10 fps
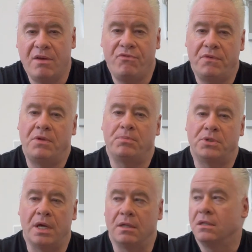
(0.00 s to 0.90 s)

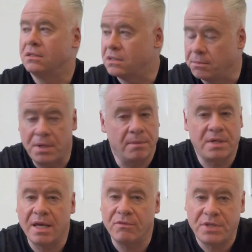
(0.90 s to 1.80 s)
50%. Sometimes I
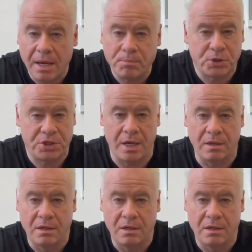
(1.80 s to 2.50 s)
give 10%.